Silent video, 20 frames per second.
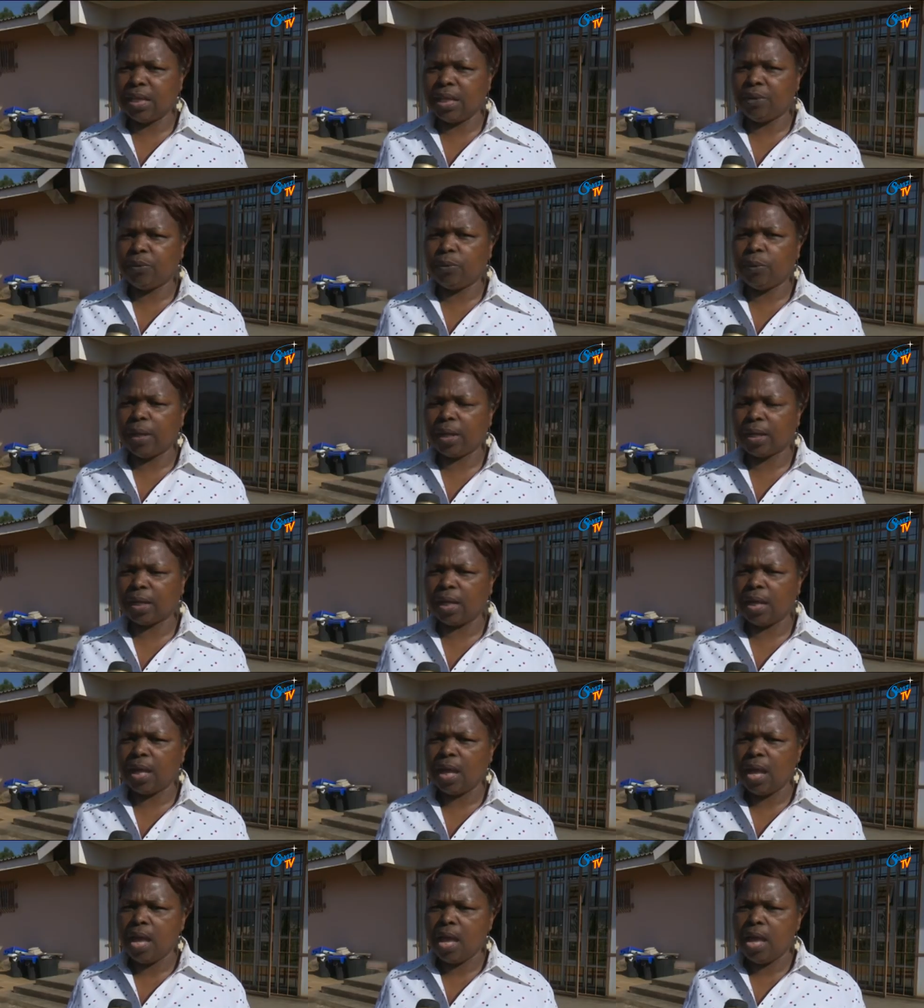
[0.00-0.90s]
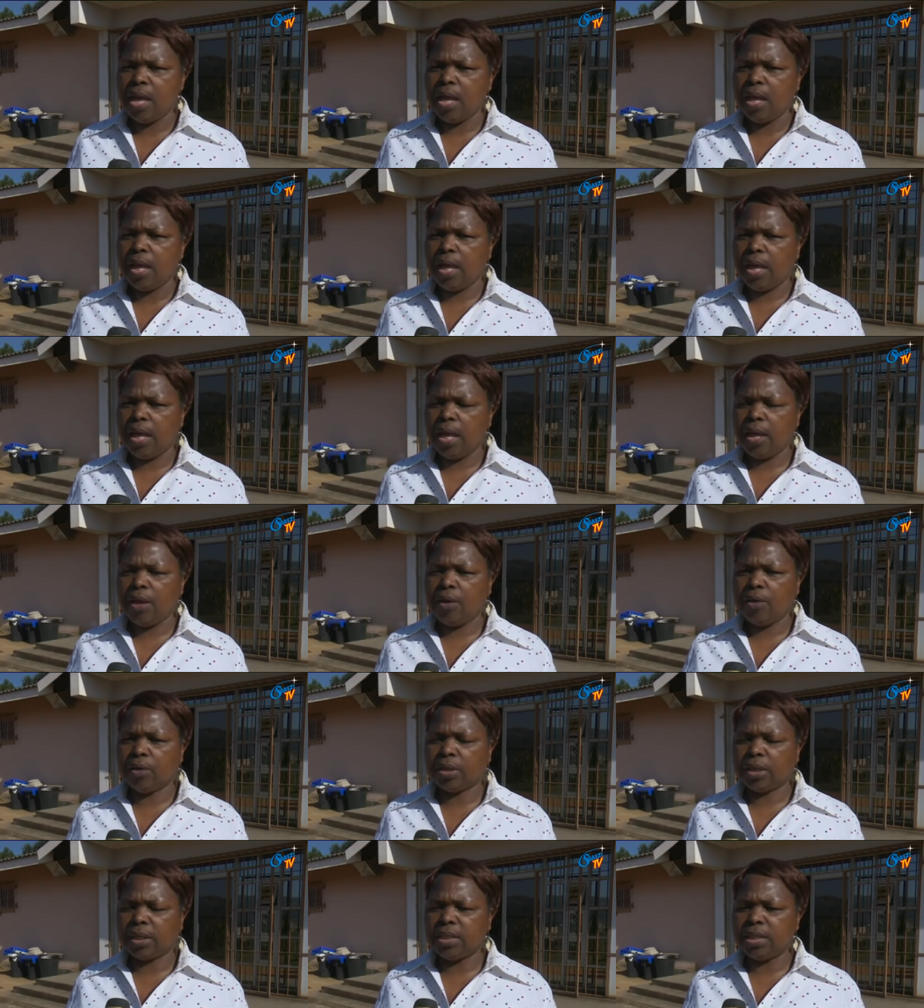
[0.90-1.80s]
Network uh,
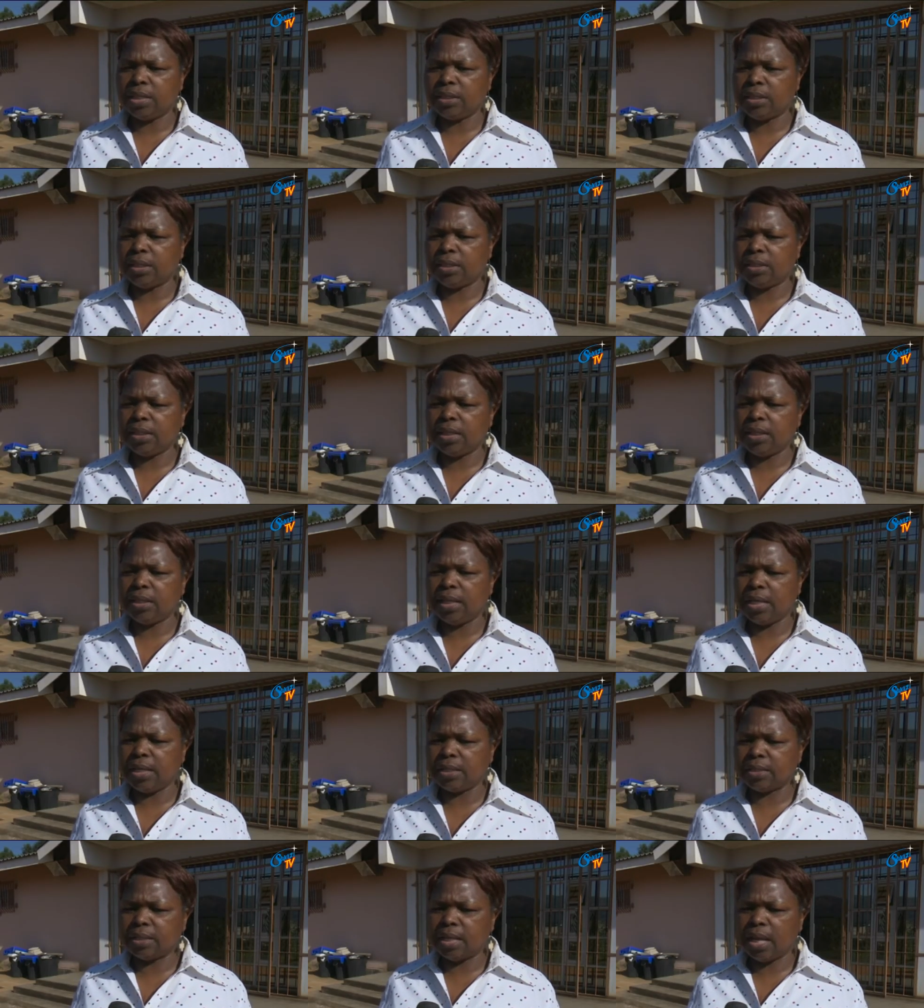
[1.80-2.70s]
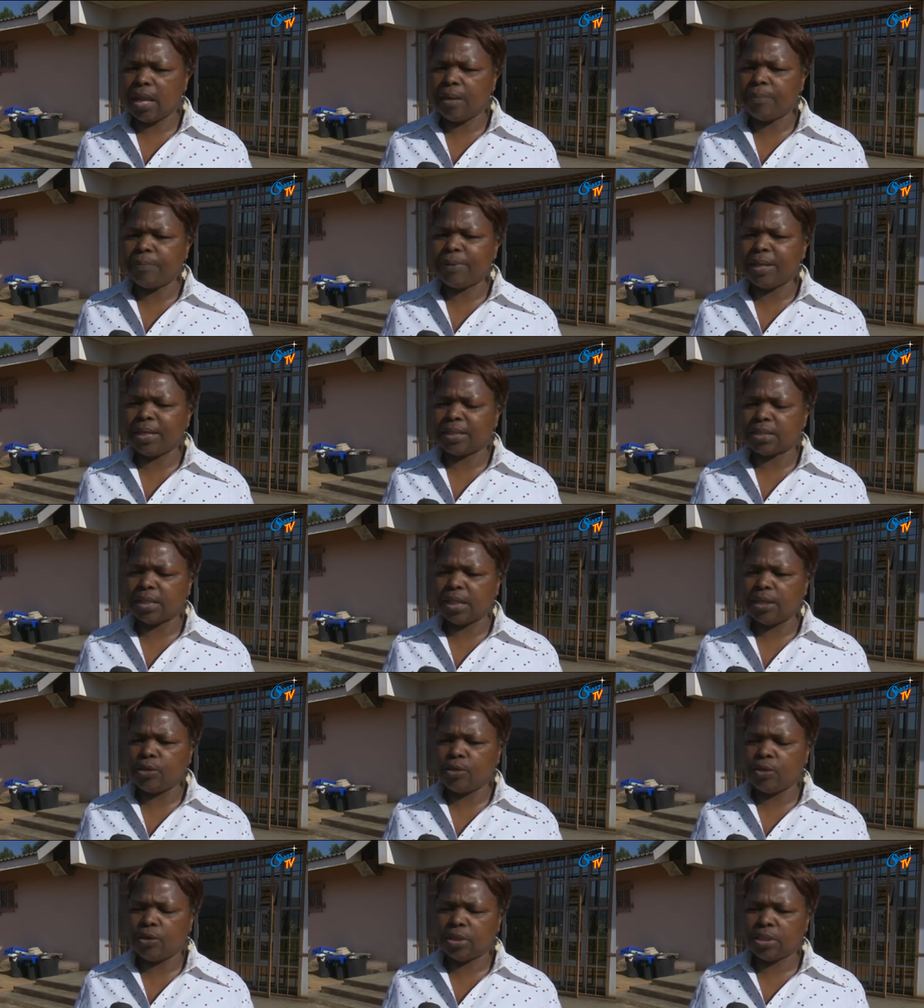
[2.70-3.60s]
organization has helped us a
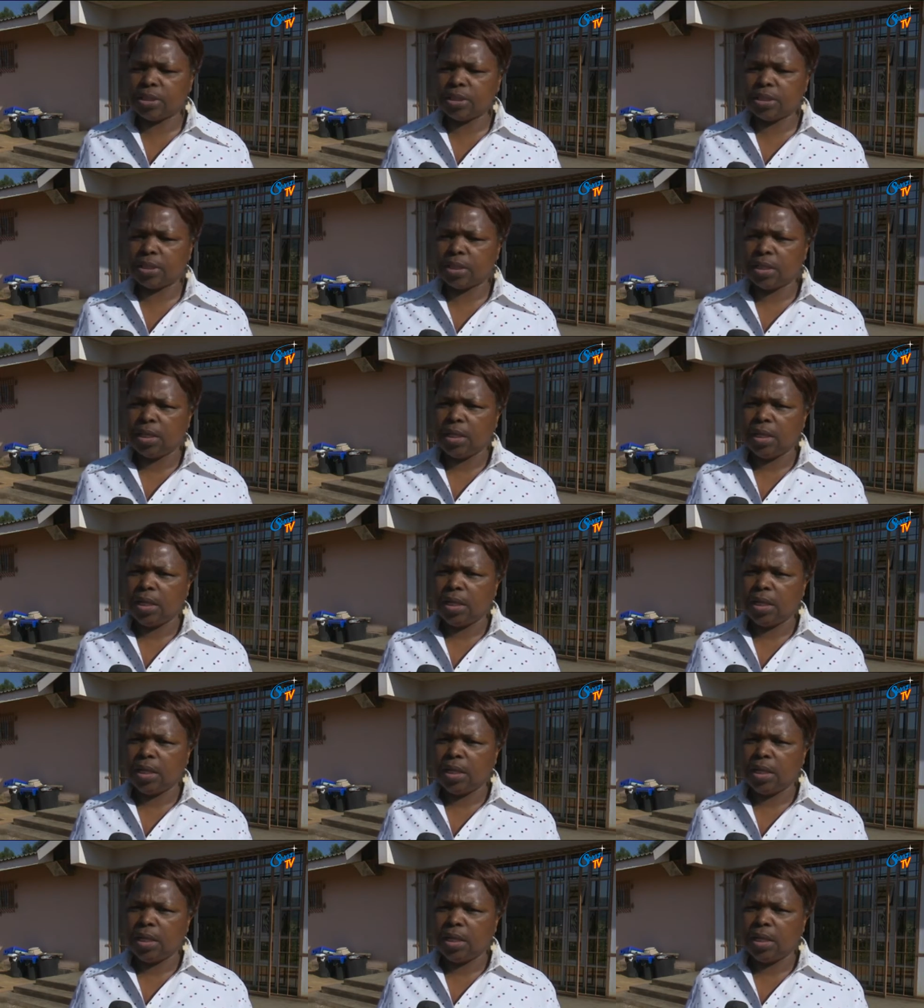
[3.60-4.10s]
lot